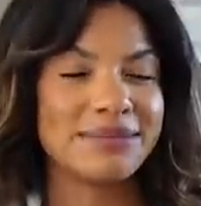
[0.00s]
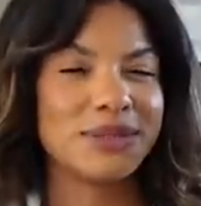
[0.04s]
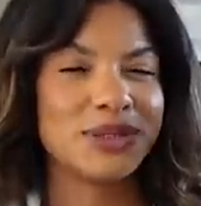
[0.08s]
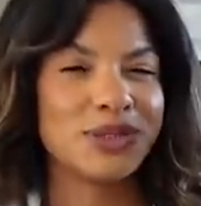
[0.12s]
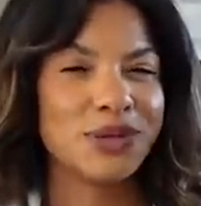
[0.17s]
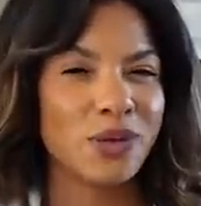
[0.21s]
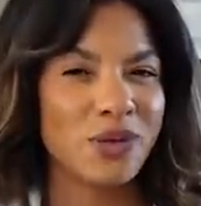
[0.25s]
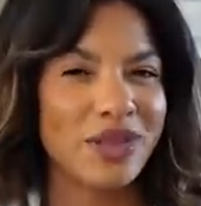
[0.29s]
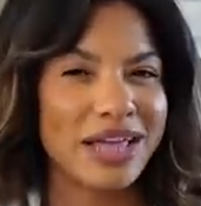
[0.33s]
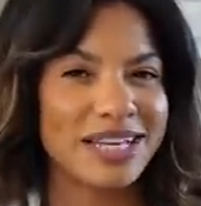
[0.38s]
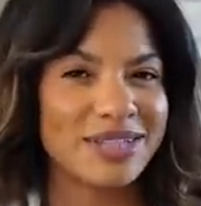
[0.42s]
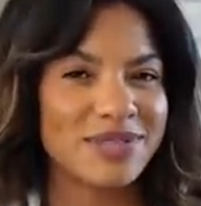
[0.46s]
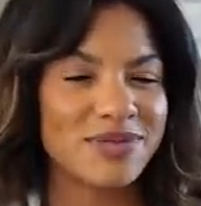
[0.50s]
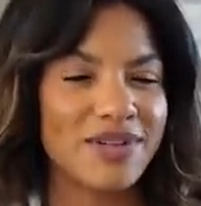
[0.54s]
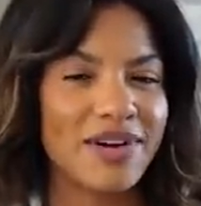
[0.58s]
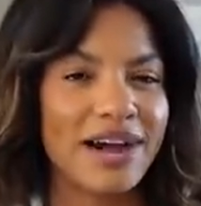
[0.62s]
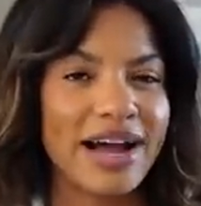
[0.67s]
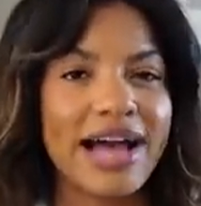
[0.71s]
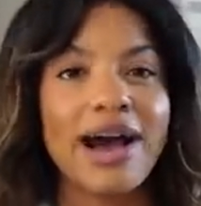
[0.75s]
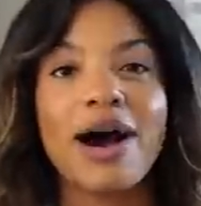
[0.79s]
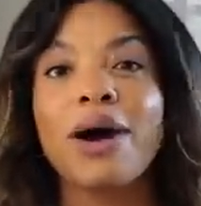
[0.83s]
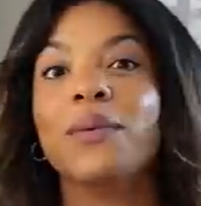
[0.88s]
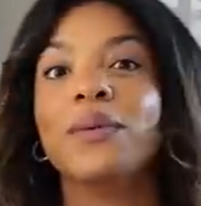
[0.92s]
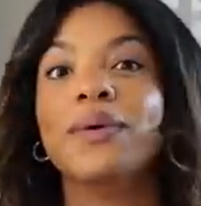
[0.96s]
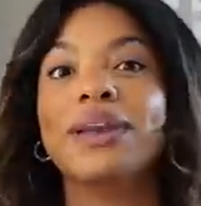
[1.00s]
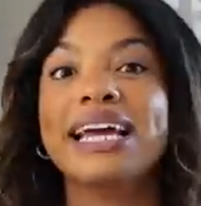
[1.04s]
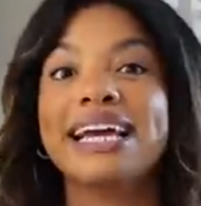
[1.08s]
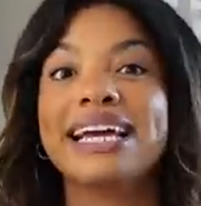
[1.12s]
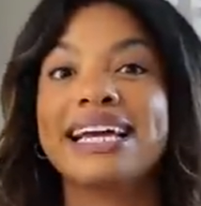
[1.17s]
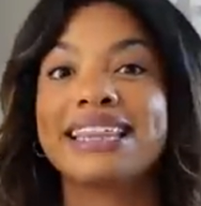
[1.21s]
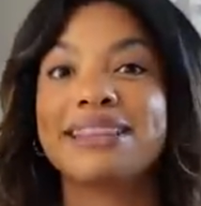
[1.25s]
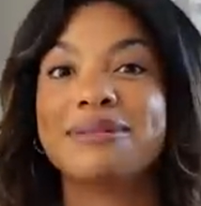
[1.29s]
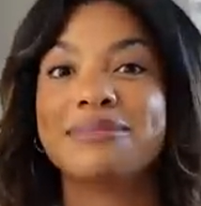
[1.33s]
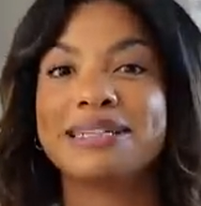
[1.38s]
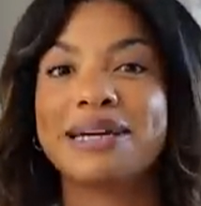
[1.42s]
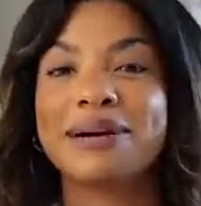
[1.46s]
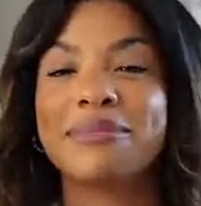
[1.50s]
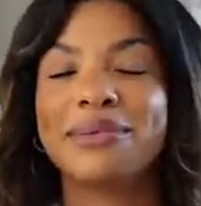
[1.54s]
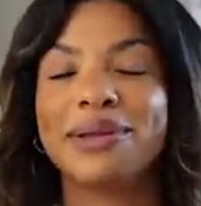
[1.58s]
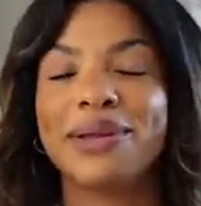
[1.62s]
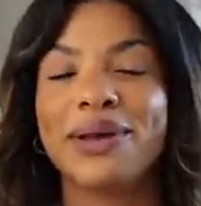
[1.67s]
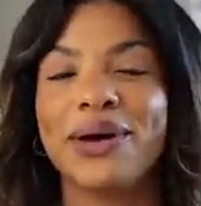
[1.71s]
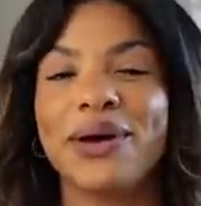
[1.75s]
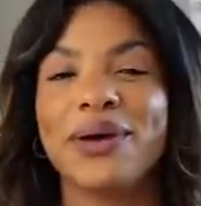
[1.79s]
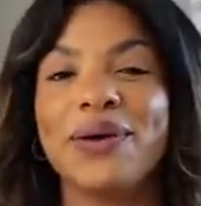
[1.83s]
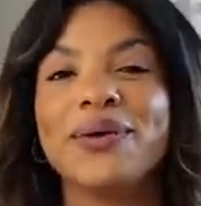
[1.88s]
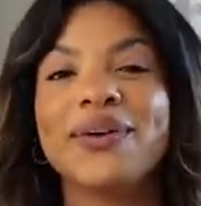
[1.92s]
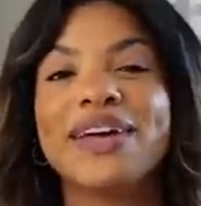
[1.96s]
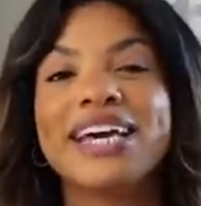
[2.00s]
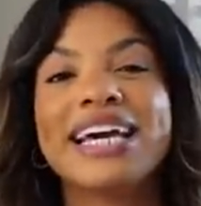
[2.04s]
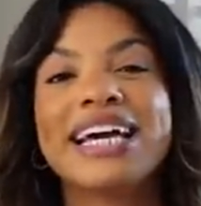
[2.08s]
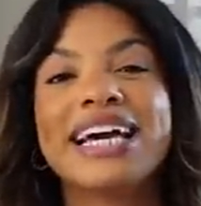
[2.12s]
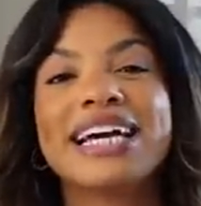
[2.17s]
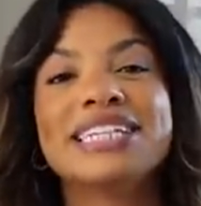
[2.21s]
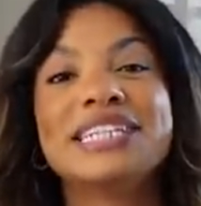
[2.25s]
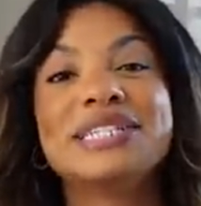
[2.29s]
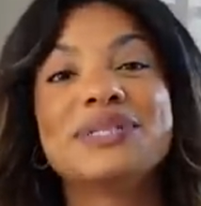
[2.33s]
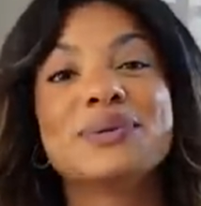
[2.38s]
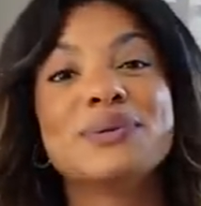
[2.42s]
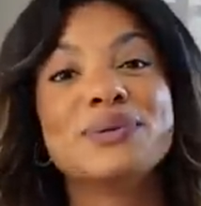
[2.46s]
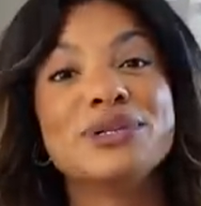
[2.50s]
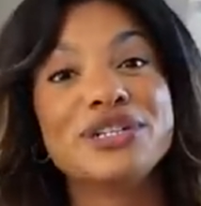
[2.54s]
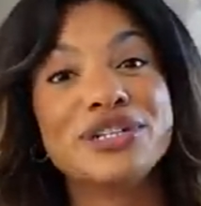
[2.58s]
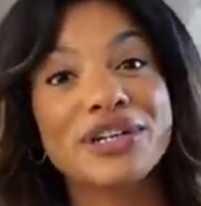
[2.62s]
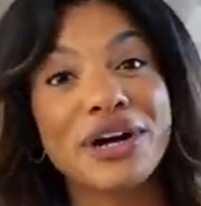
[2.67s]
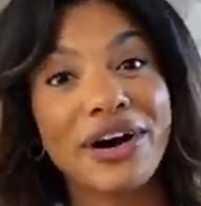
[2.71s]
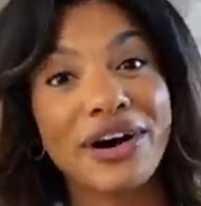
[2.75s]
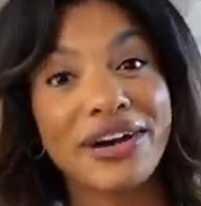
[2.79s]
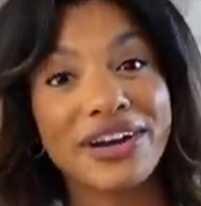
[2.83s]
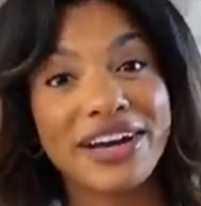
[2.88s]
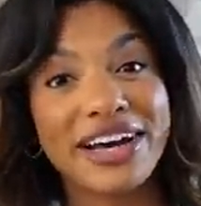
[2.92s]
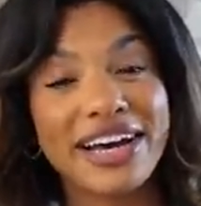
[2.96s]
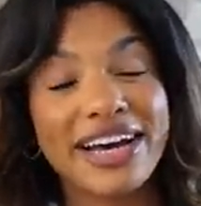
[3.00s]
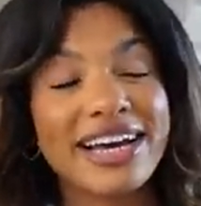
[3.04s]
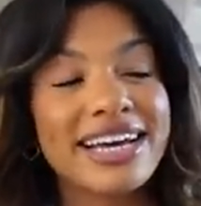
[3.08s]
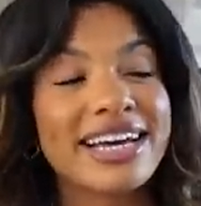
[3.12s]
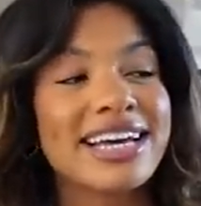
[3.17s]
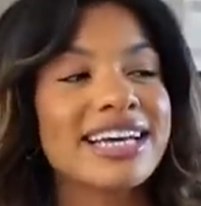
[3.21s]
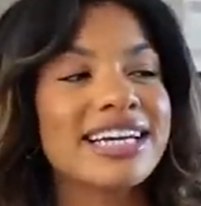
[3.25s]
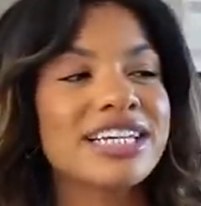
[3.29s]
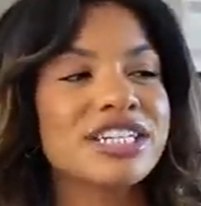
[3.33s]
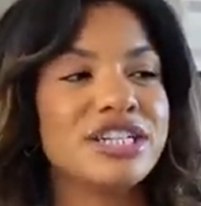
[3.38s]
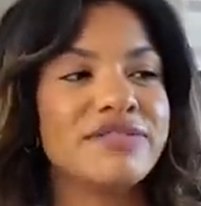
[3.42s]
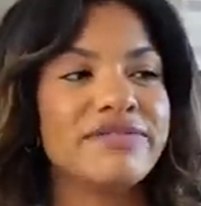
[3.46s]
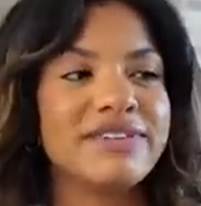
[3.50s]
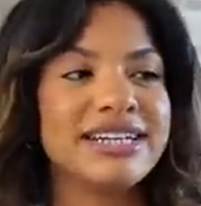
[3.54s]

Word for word: I'm sure that's right, I will link them down below, she's called Jana. She